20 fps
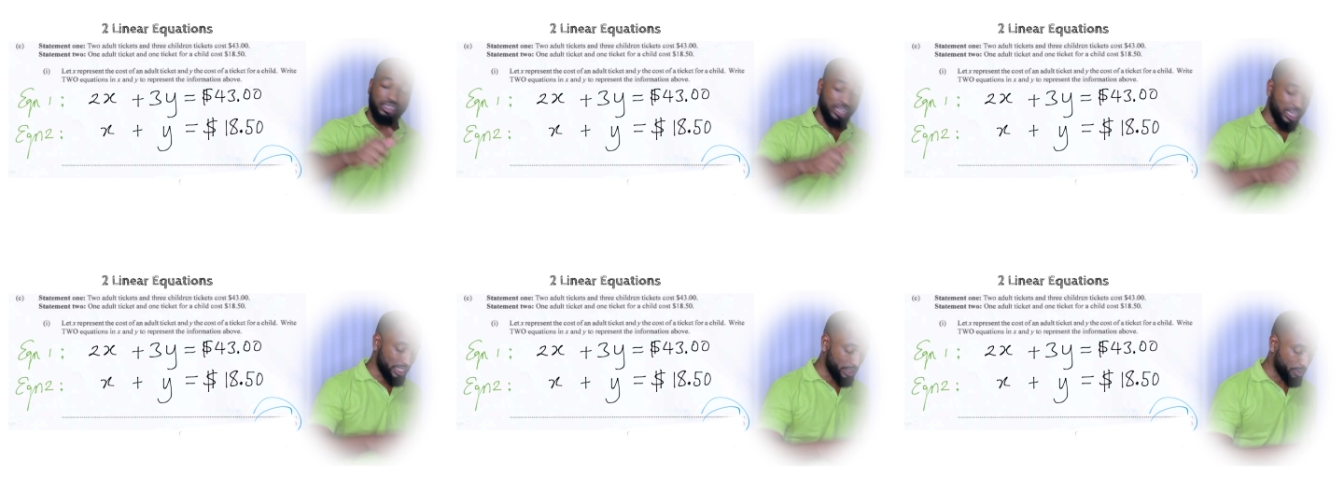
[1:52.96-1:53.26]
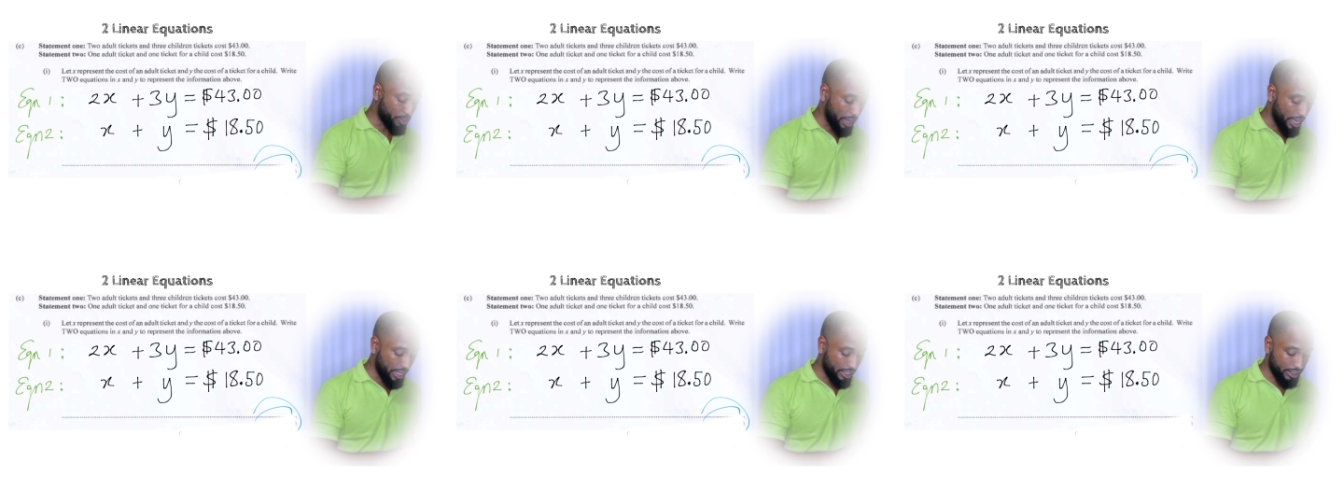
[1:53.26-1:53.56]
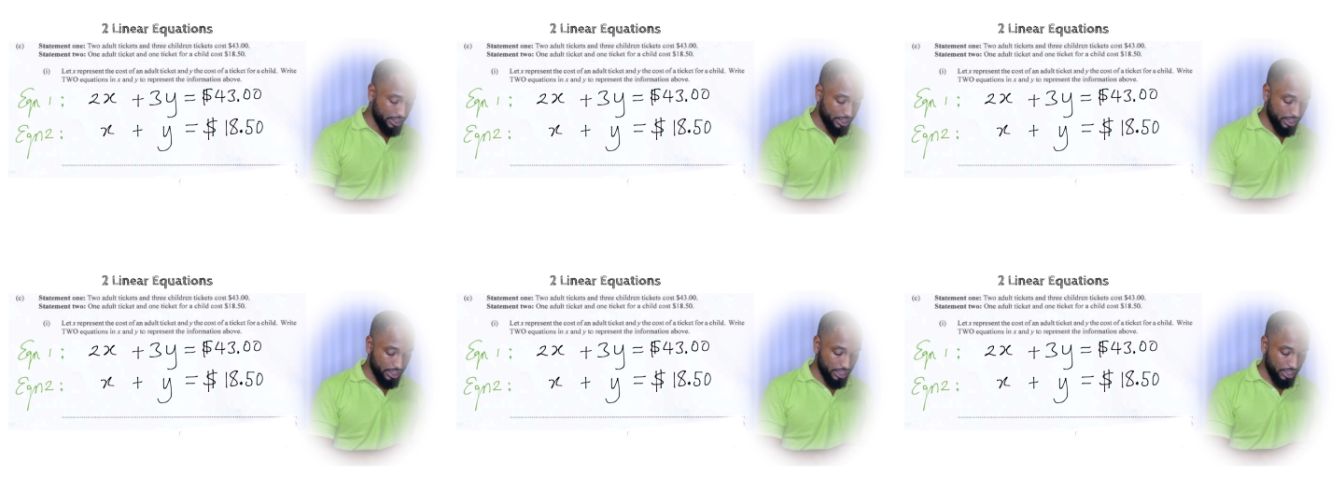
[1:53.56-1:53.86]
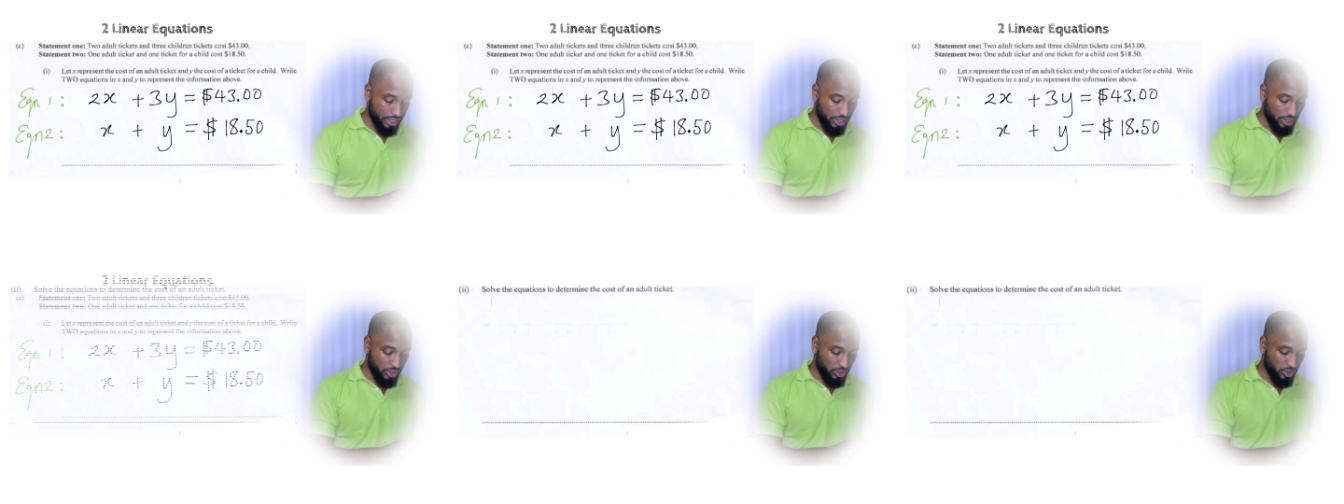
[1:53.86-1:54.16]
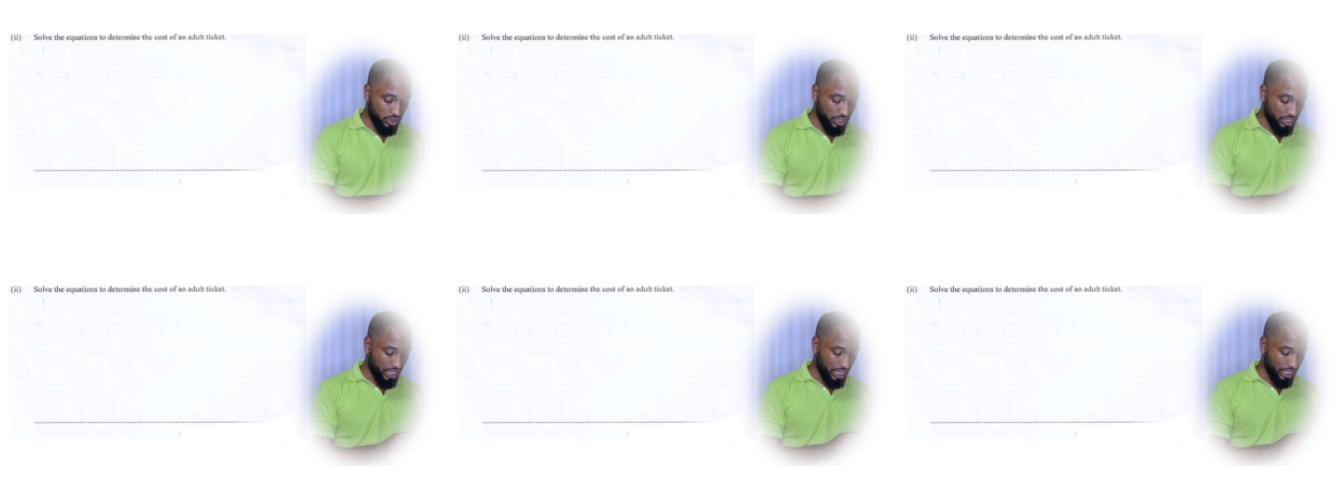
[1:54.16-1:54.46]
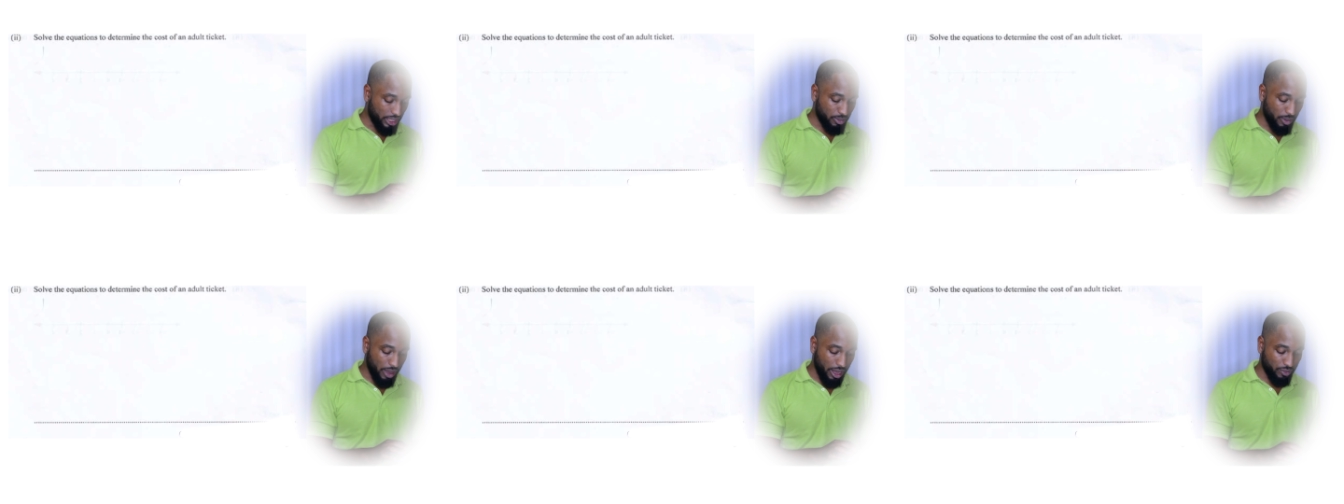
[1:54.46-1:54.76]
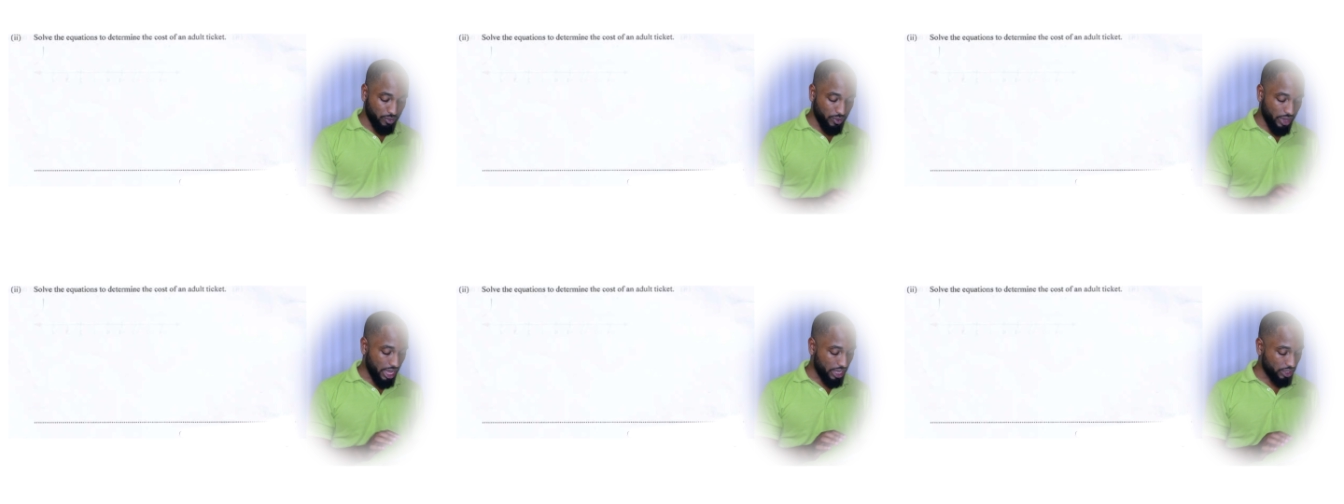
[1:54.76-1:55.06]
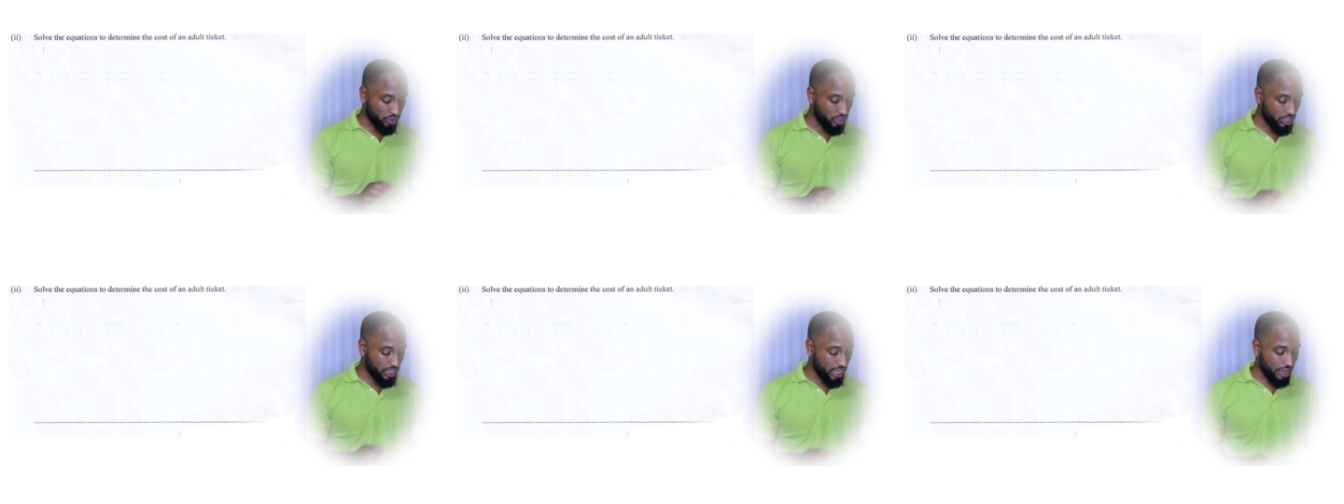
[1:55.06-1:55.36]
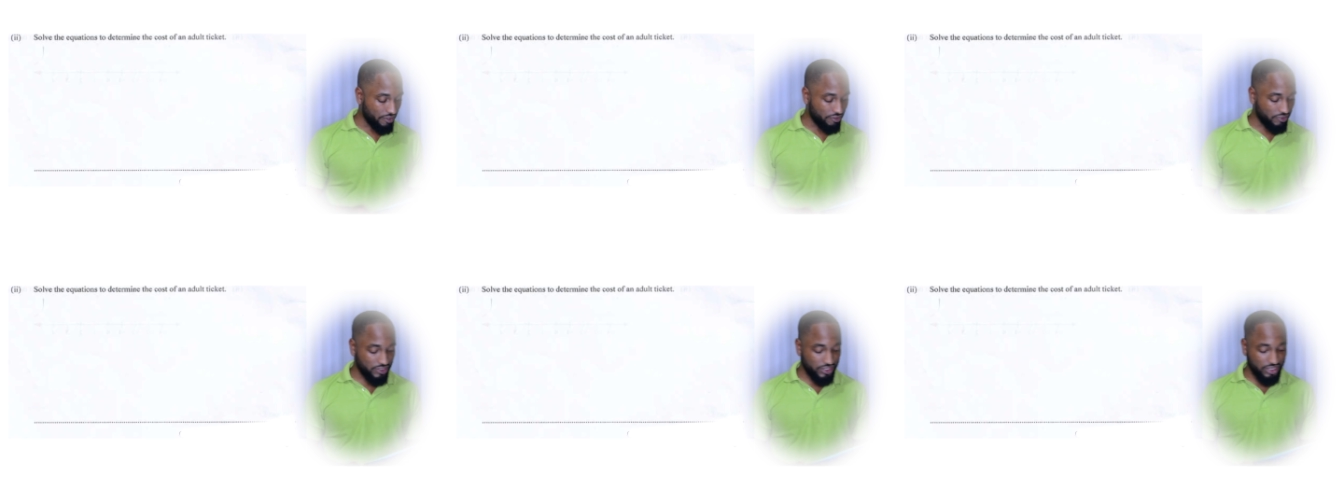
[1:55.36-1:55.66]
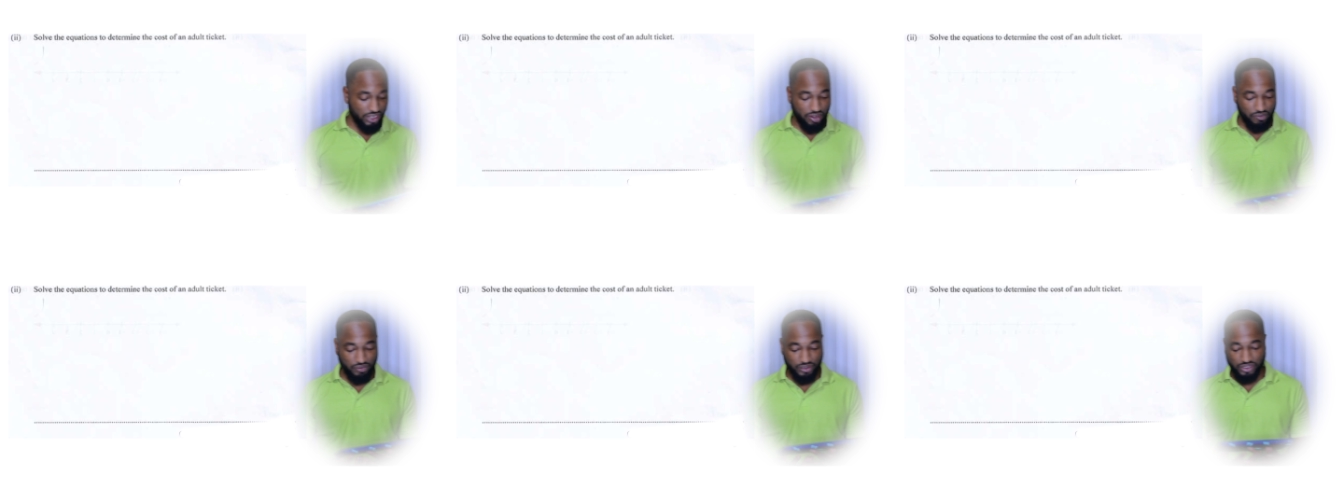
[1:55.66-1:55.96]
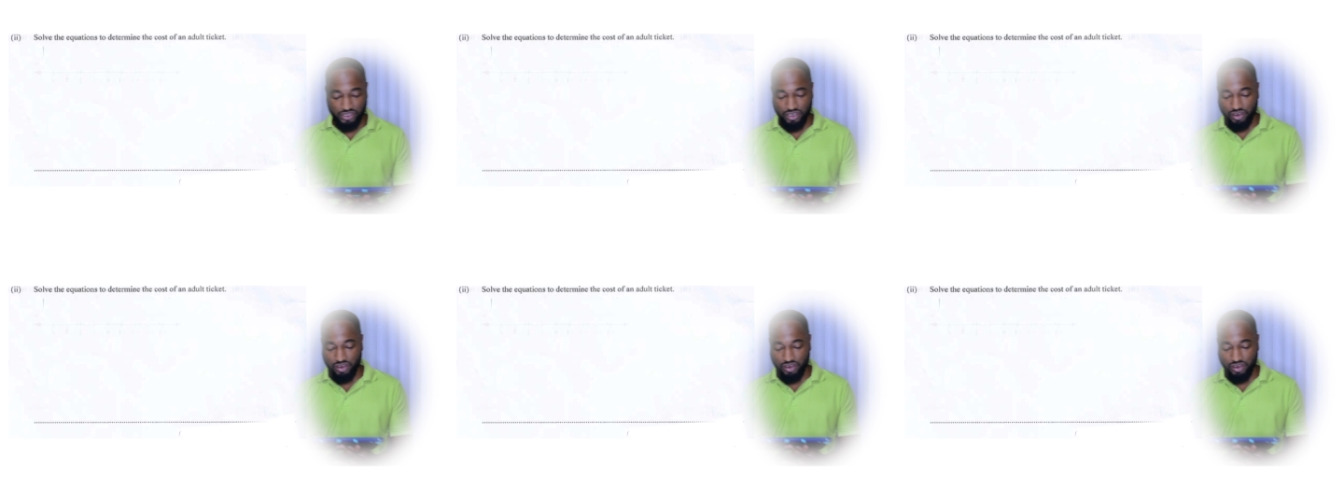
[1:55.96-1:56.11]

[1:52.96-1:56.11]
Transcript: Next part. So the next part, we actually have to solve it.